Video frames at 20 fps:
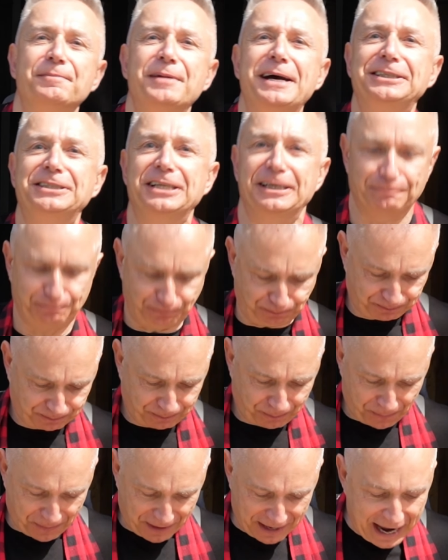magic.
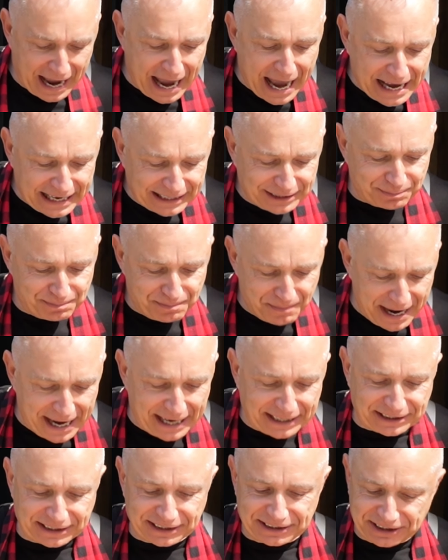That is
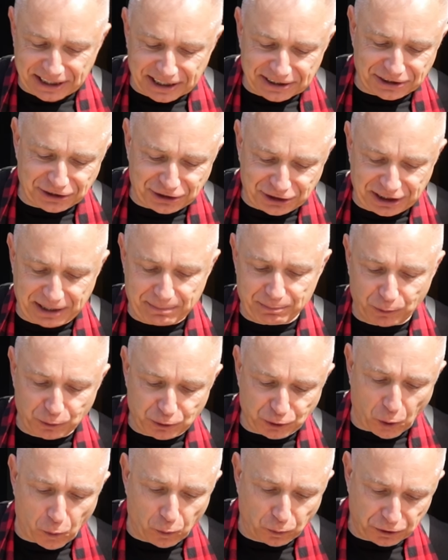magic. Such a simple
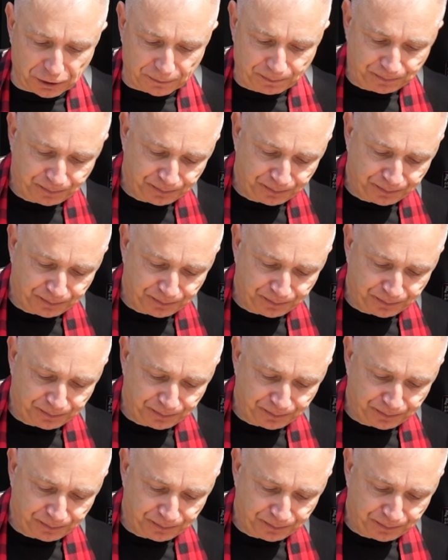sauce.